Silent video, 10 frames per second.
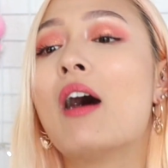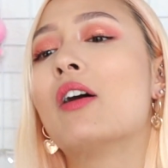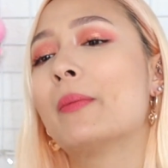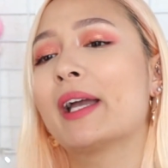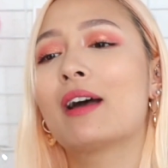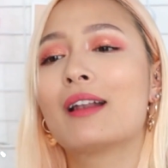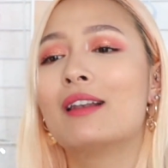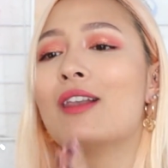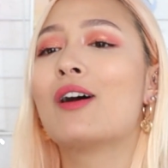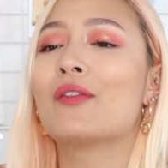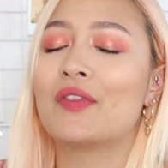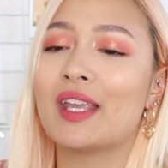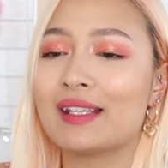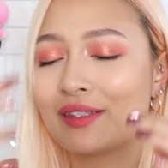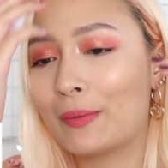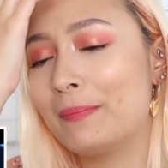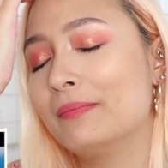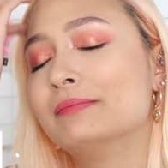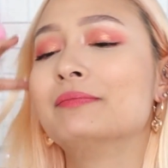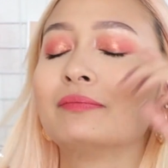Oh my god, I love this.
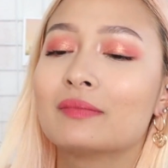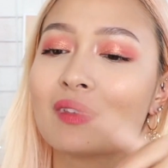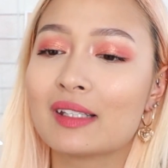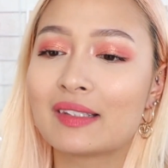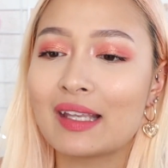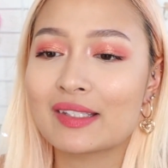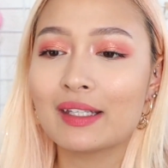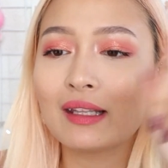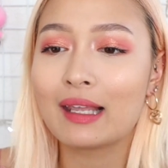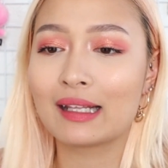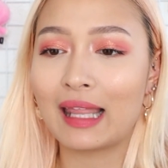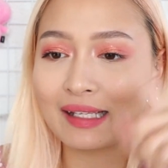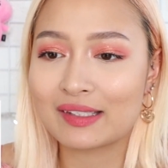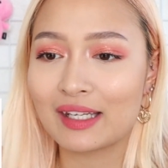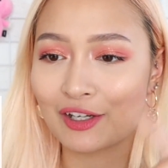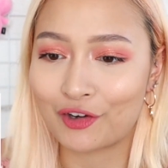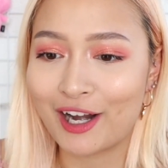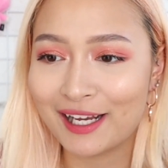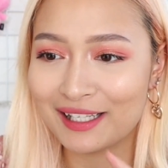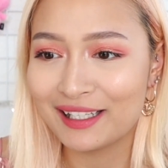mm, that's the like light stick,
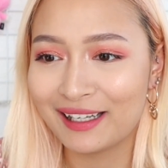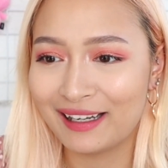right?